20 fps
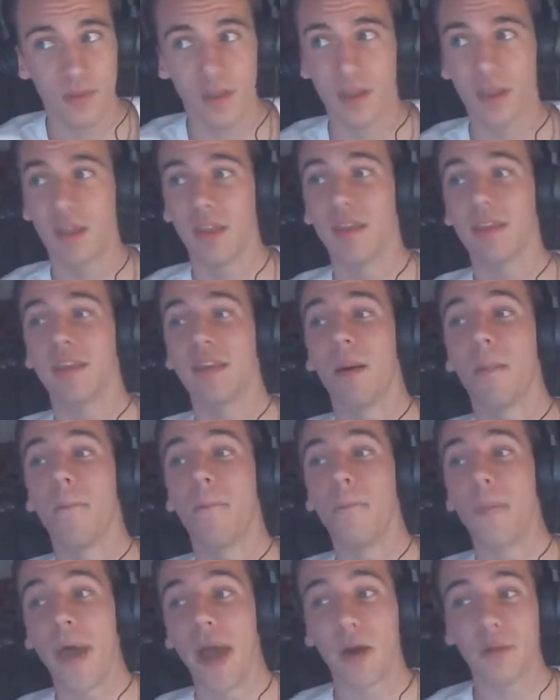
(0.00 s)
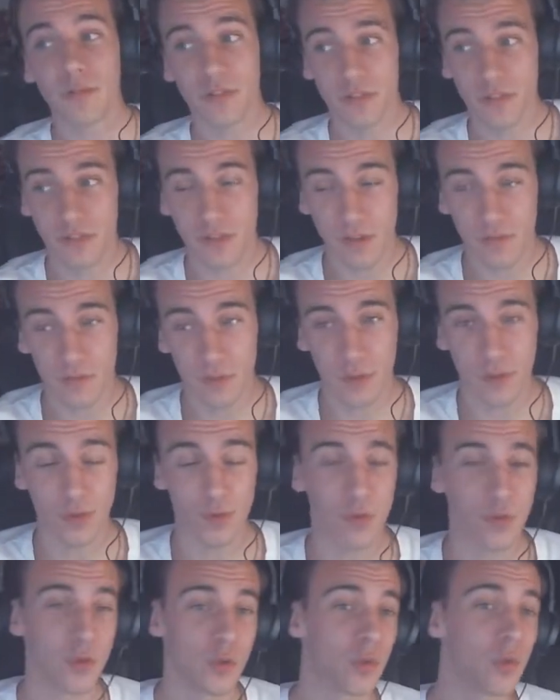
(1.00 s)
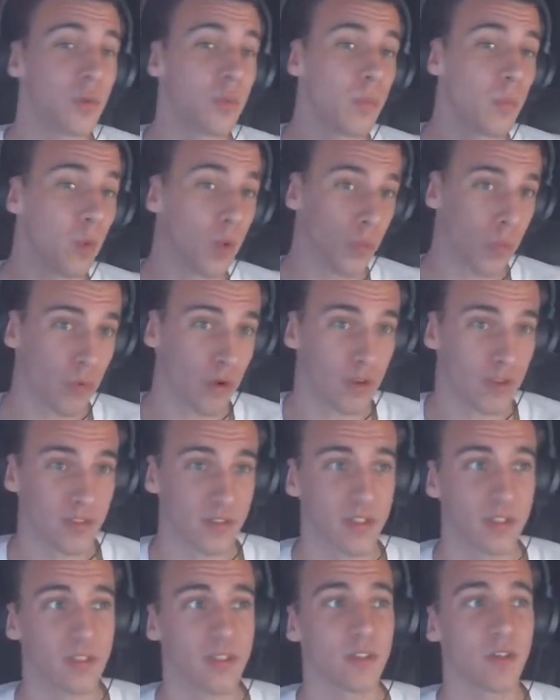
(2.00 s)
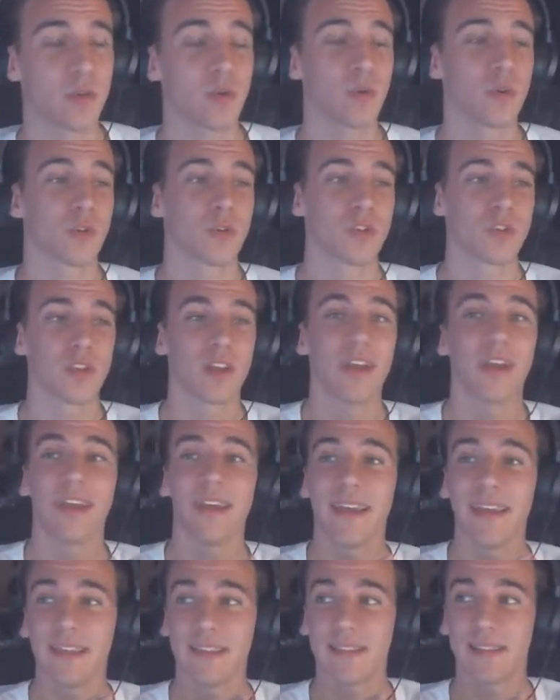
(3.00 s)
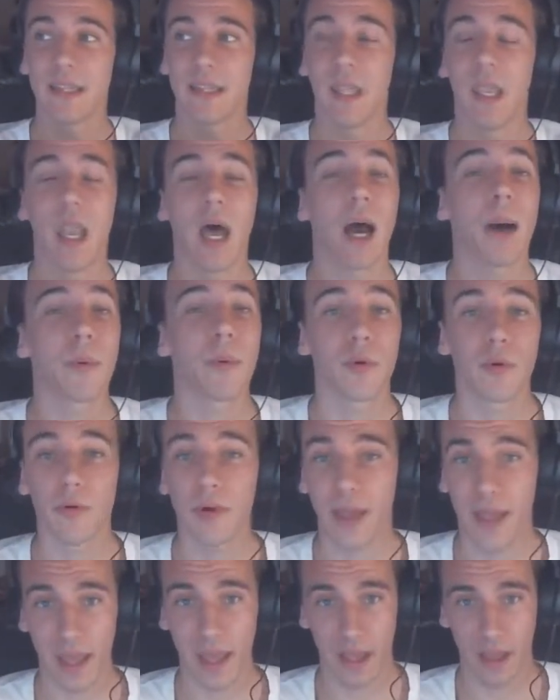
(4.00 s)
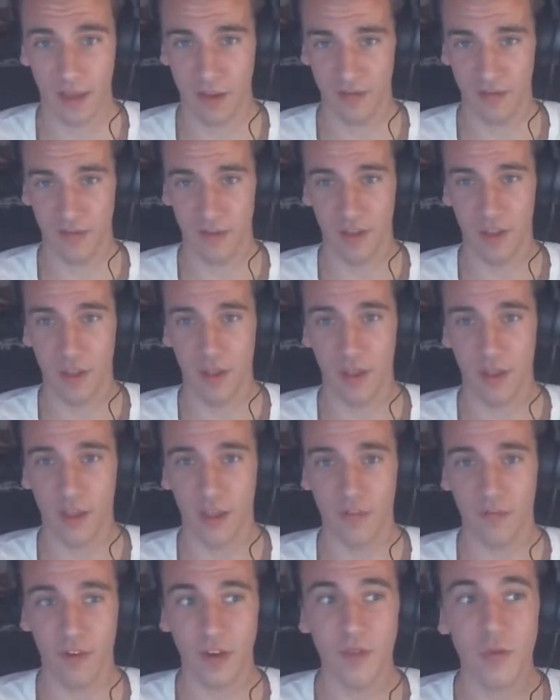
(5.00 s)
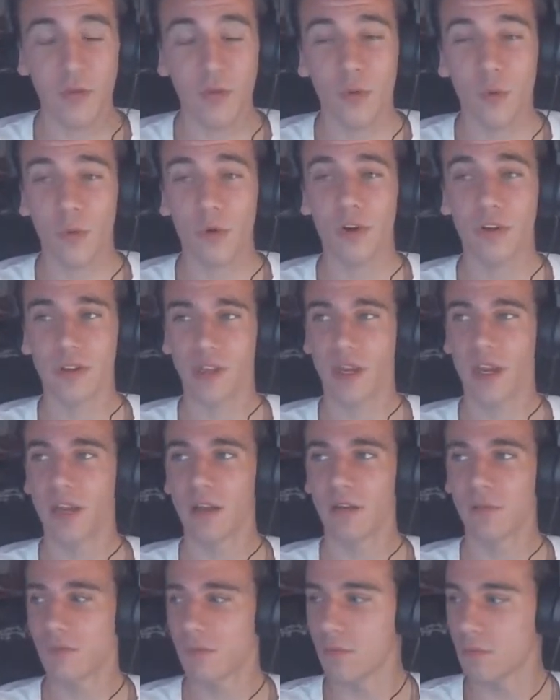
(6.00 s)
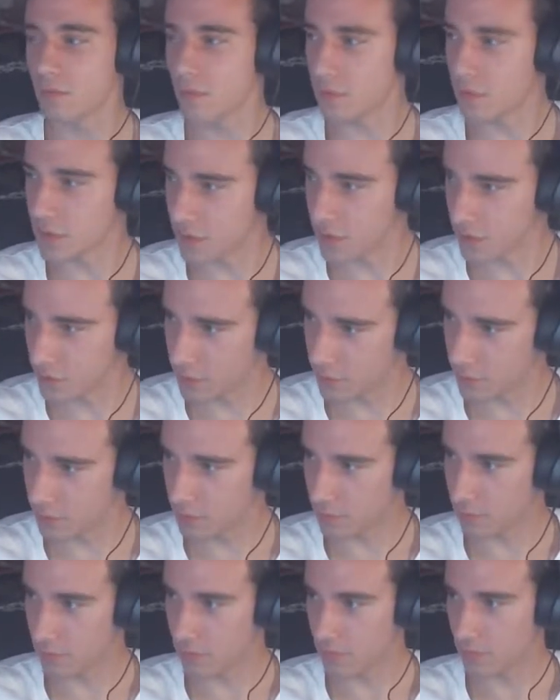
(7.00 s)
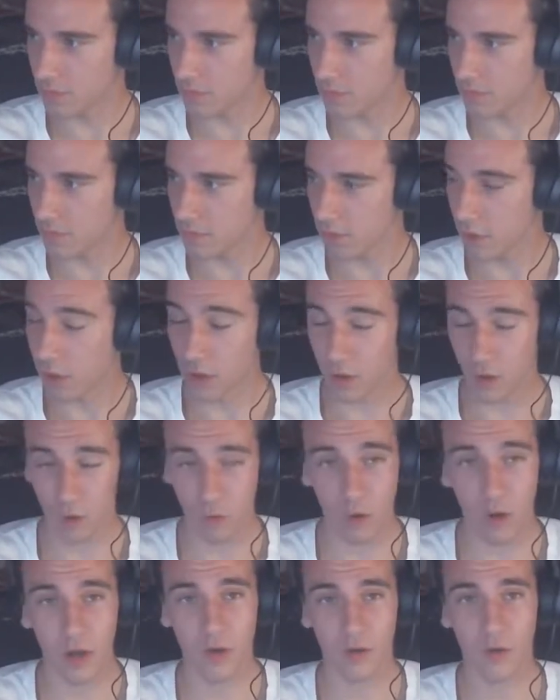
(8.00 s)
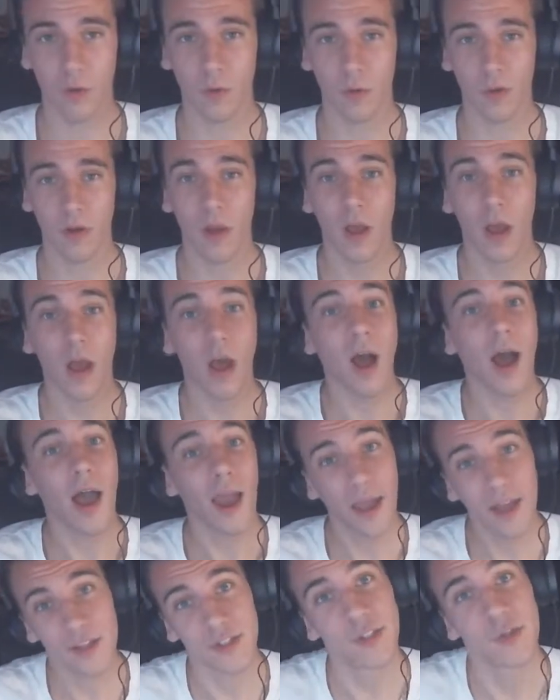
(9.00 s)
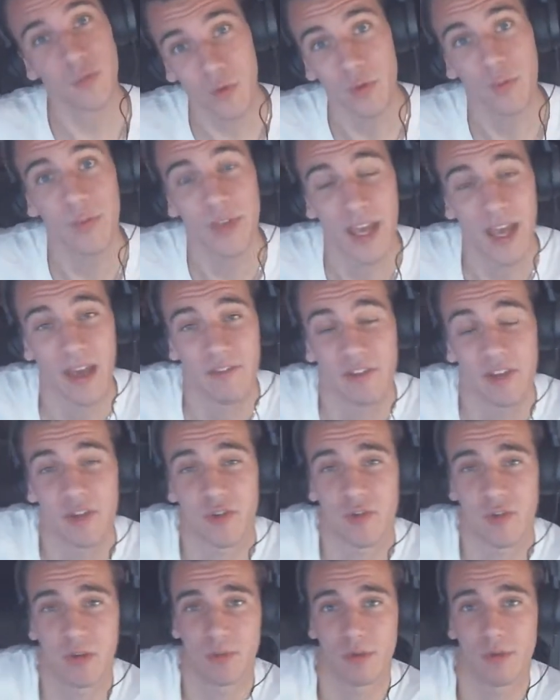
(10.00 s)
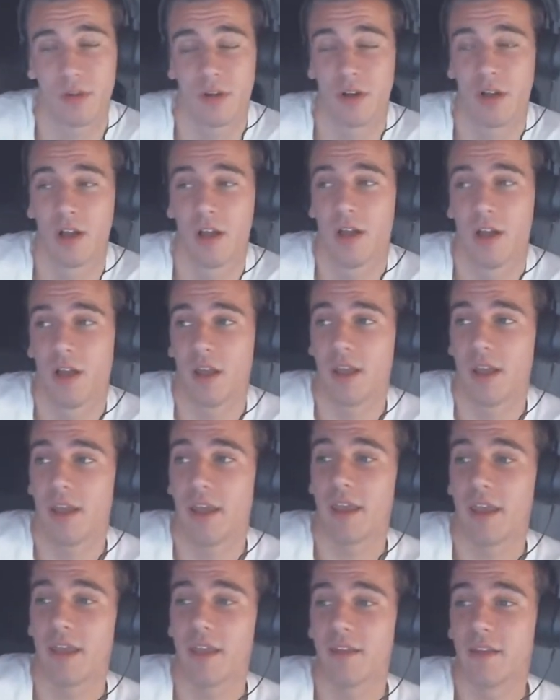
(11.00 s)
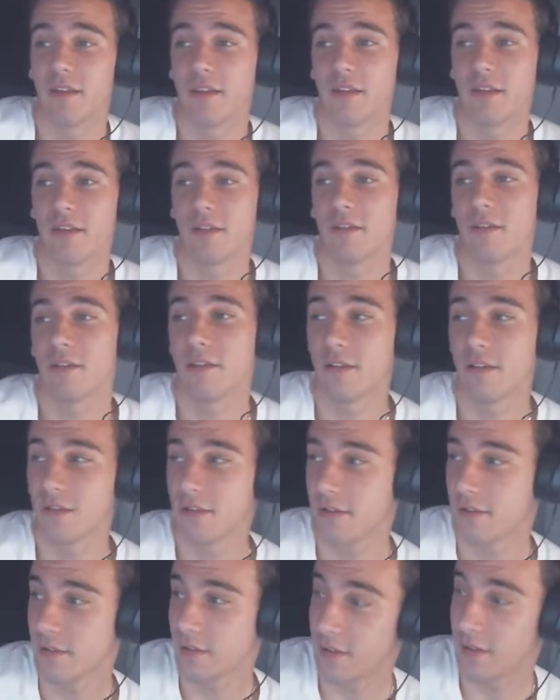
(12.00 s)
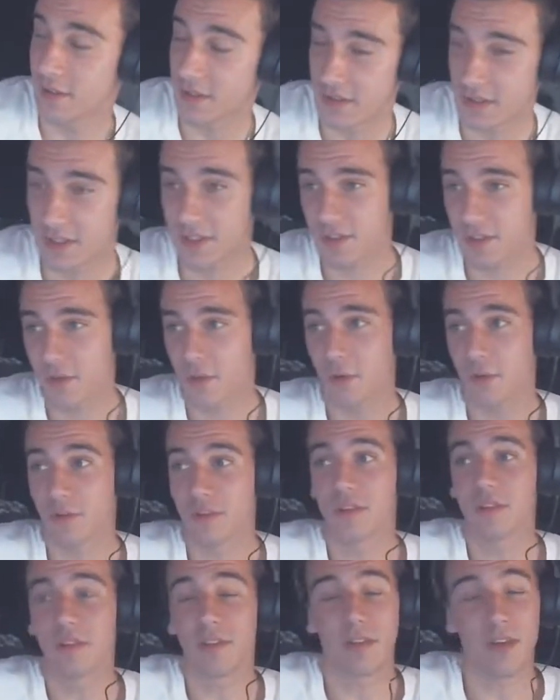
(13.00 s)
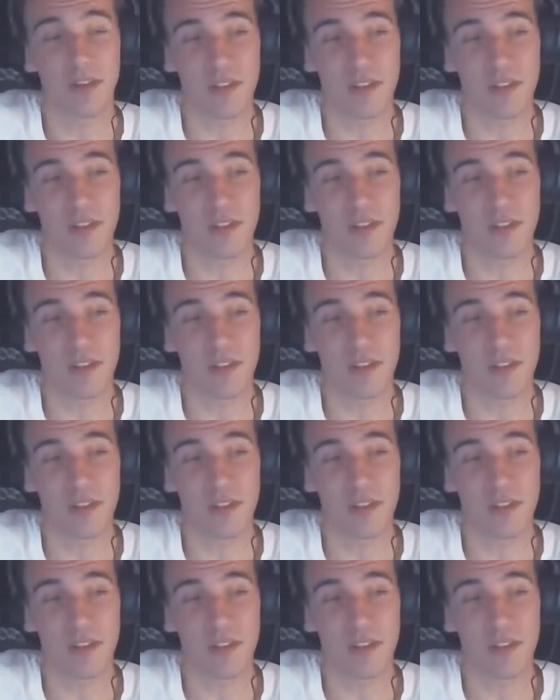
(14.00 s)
and the amount of stuff you can do with more processing cores is phenomenal to have. If I do the work that I would do on a quad core, I actually would be having trouble. And the 6-core does